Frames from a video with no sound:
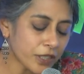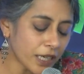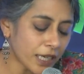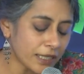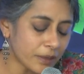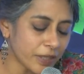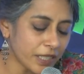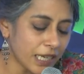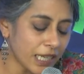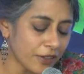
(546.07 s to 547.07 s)
her
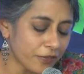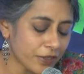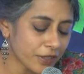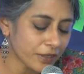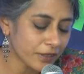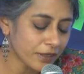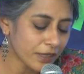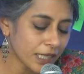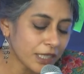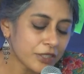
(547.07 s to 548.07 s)
husband left,
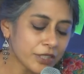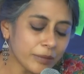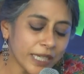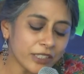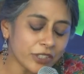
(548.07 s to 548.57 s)
she made